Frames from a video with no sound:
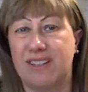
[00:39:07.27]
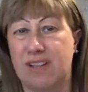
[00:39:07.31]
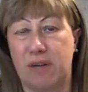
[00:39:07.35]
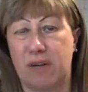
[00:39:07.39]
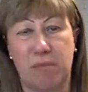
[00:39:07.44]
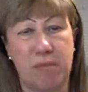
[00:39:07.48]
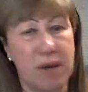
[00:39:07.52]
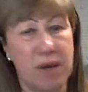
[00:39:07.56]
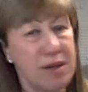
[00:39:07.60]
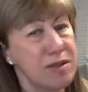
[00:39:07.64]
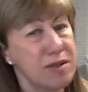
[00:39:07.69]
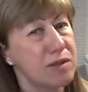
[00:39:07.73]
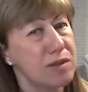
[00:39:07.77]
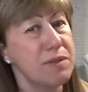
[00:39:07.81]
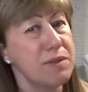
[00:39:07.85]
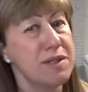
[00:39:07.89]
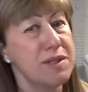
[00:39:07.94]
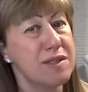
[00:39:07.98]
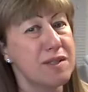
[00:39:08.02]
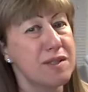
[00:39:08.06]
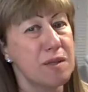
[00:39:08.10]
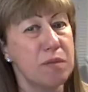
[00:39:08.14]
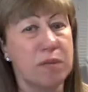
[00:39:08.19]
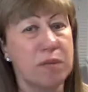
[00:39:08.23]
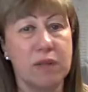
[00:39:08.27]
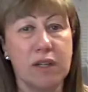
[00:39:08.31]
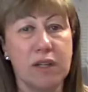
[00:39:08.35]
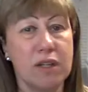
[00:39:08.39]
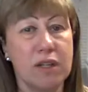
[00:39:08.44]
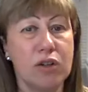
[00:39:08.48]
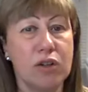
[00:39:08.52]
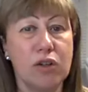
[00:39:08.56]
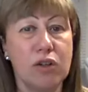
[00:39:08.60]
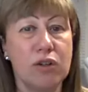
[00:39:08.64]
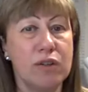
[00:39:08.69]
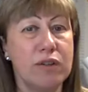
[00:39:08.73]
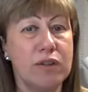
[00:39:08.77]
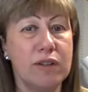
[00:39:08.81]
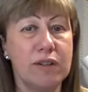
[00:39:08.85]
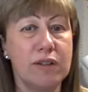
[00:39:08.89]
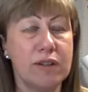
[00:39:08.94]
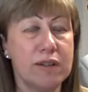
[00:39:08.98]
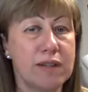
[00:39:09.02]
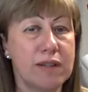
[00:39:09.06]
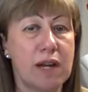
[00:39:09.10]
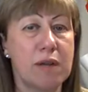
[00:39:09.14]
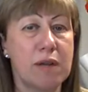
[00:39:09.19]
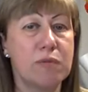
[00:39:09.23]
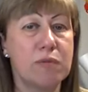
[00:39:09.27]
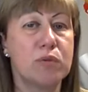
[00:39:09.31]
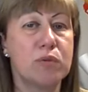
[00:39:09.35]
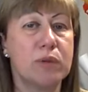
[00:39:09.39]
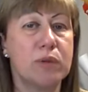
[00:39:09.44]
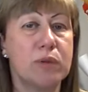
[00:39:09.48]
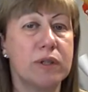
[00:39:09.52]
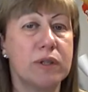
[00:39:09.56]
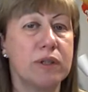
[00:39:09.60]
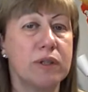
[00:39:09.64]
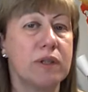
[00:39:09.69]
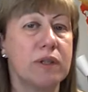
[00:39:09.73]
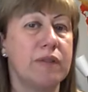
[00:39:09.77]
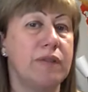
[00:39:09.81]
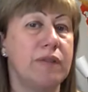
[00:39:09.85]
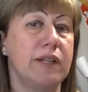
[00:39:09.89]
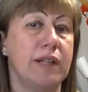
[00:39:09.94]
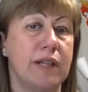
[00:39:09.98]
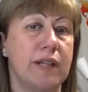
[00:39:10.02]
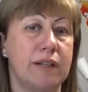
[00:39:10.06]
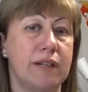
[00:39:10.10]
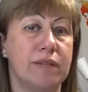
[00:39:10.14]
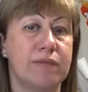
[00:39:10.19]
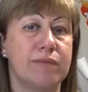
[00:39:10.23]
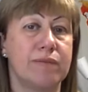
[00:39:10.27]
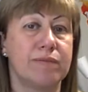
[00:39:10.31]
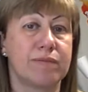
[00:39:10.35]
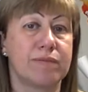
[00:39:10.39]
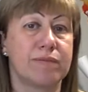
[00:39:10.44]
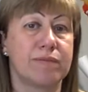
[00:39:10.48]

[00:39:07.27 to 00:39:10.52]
There must be something good in the times we're living in.